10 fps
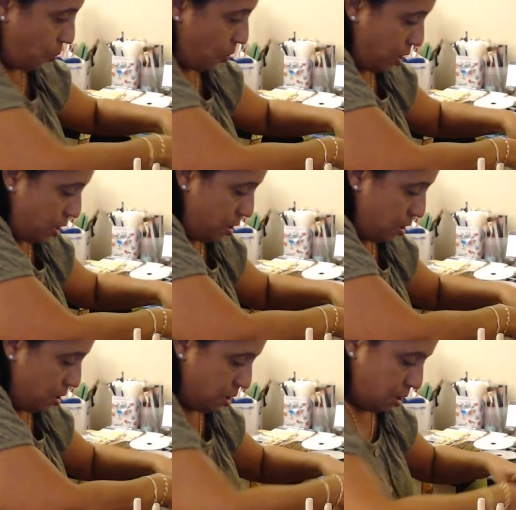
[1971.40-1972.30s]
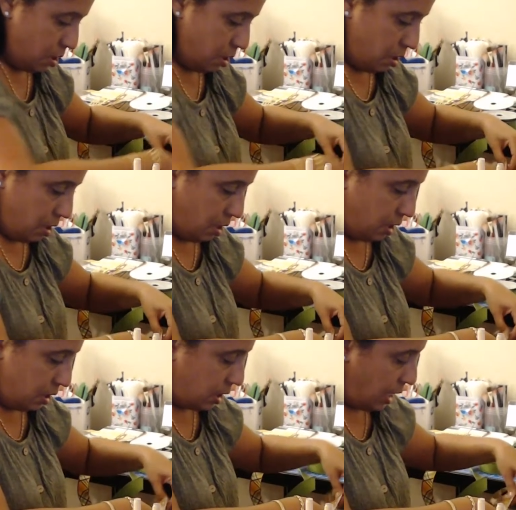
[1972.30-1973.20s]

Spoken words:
one is